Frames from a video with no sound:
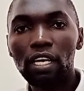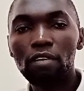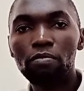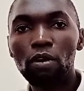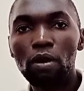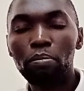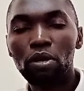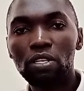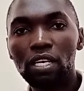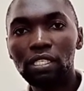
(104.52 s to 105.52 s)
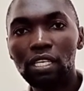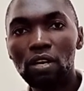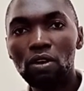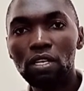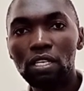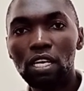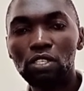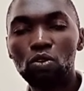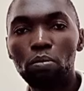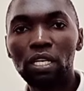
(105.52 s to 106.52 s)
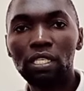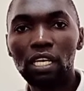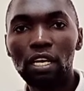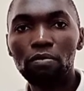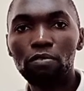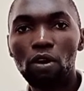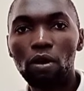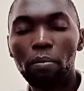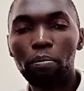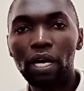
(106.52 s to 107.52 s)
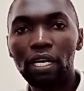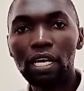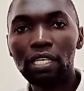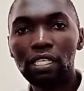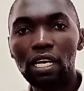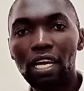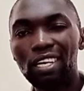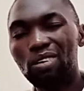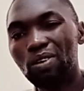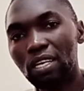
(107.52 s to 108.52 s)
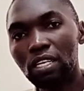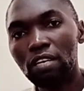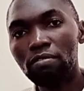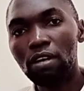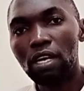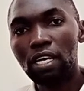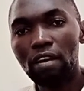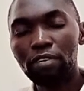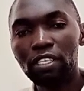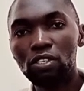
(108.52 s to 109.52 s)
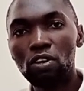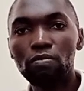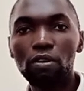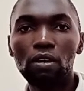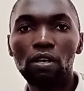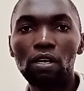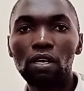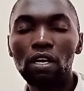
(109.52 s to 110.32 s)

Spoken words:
Give progesterone just to maintain for pregnancy. Like you can give daphrastone for